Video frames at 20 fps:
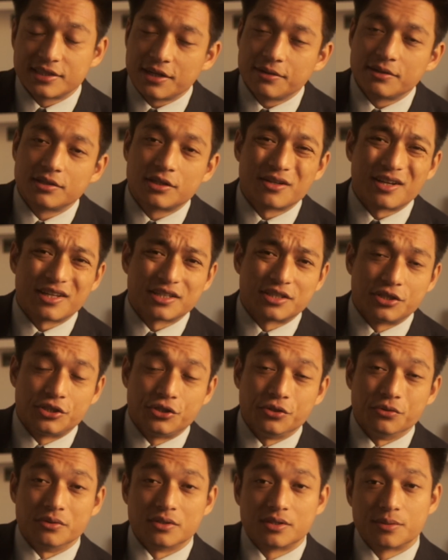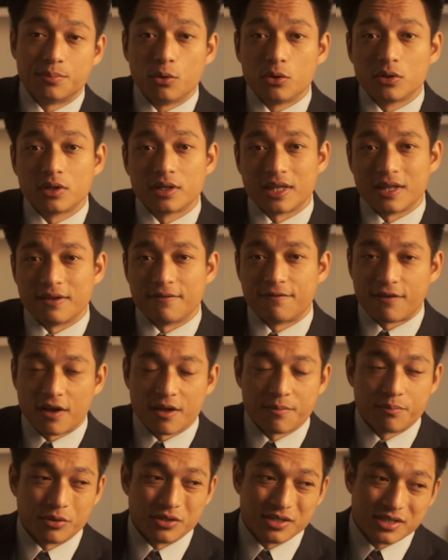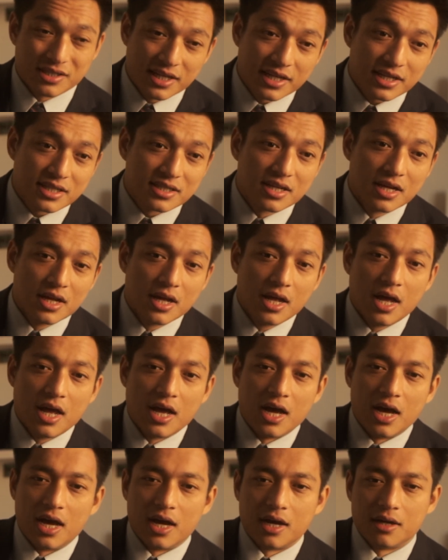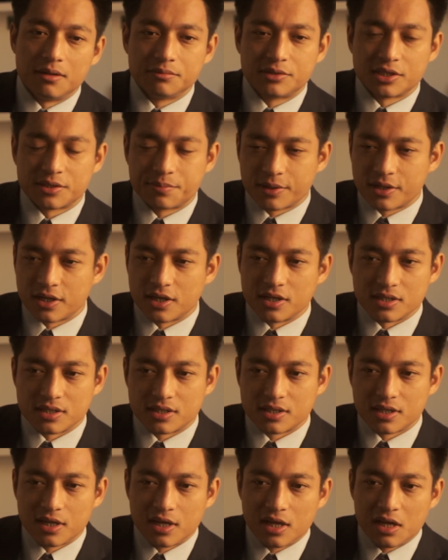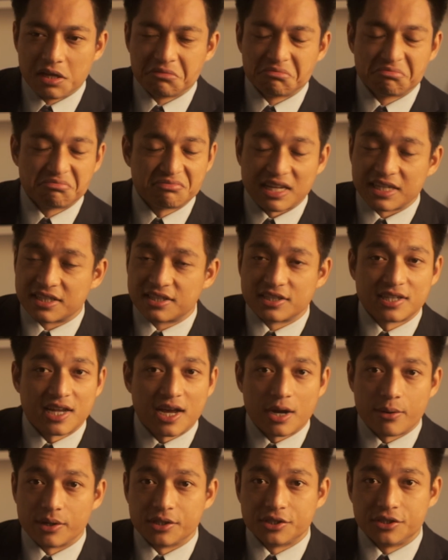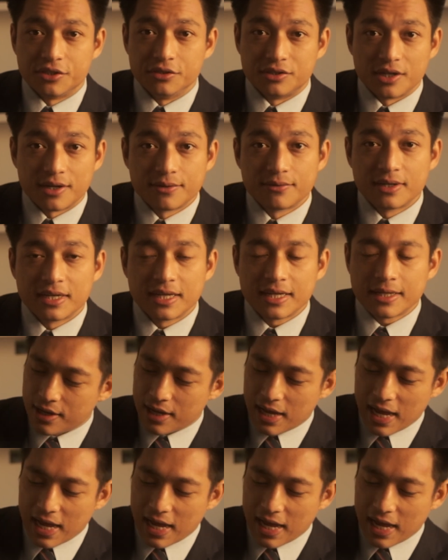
don't like to shoot smaller than 5.6, just because that's just how I shoot generally.